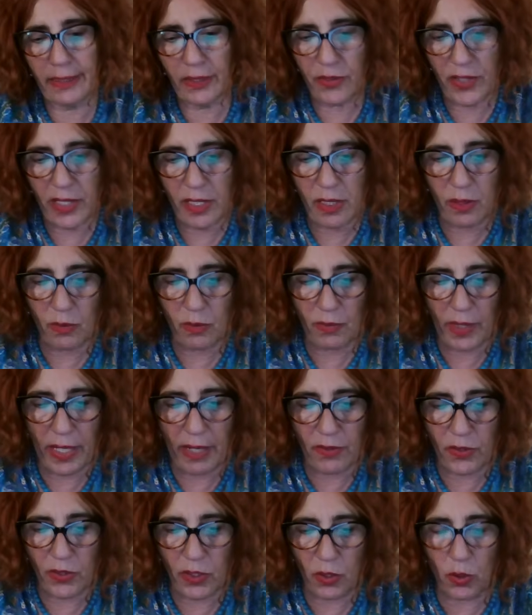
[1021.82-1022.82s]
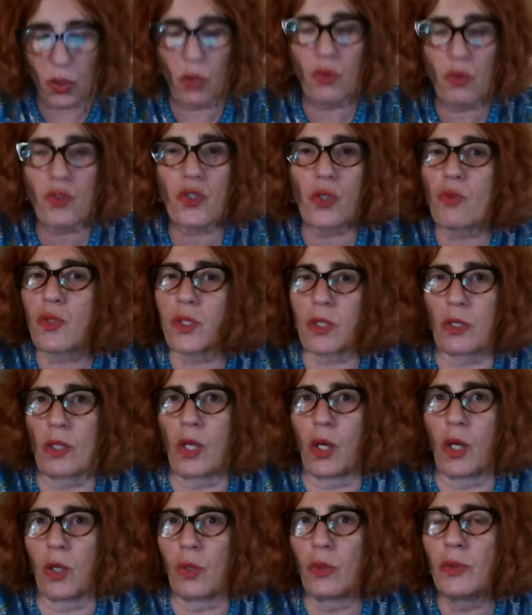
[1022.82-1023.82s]
reason why everything goes so
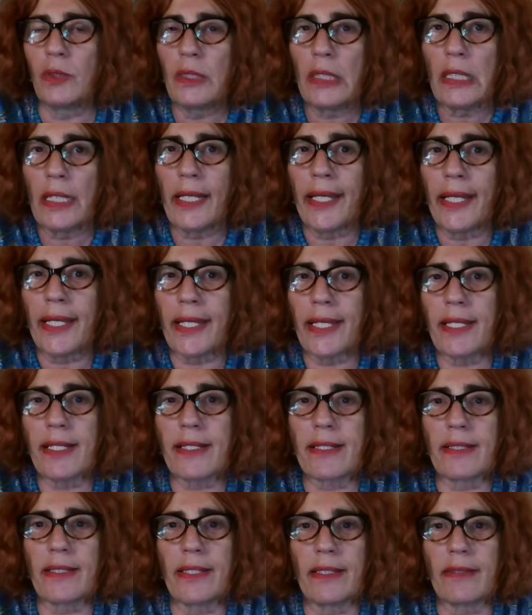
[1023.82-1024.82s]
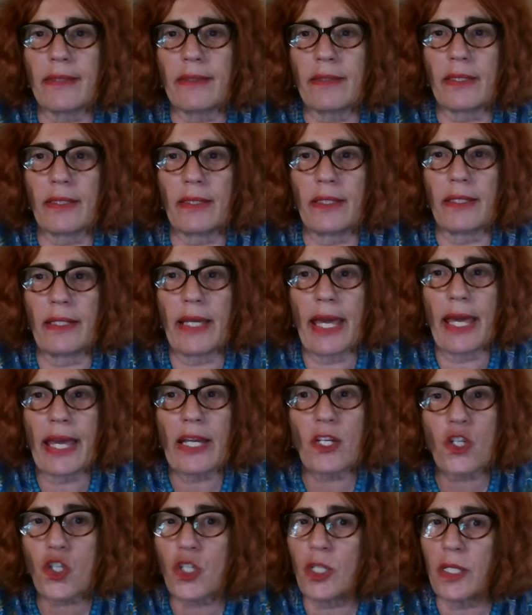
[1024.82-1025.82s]
slow is that
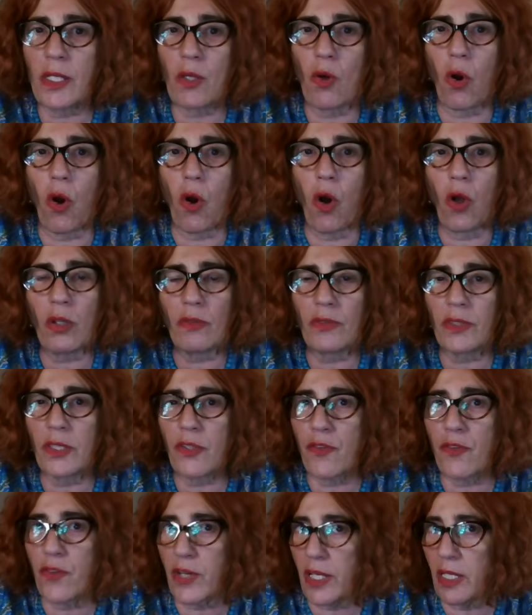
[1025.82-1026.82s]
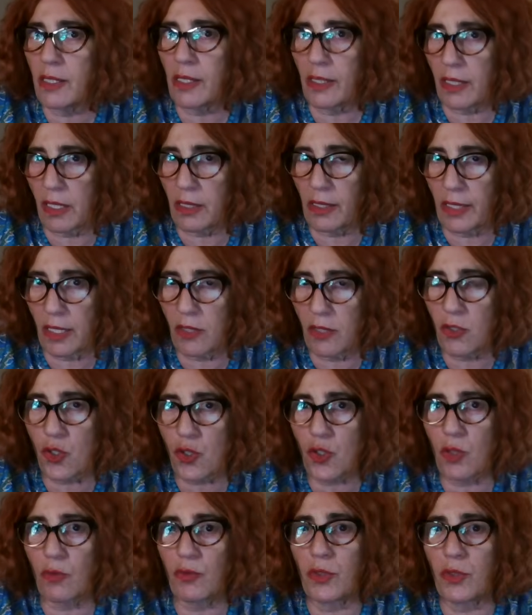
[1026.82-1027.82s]
actually all of the
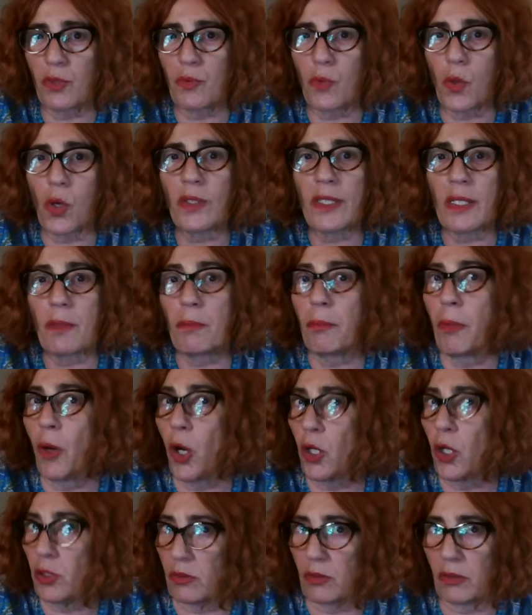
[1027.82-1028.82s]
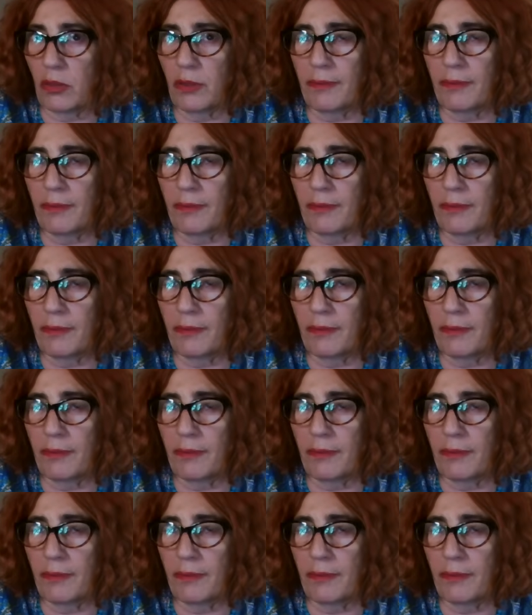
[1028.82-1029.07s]
leaders of the world are bought.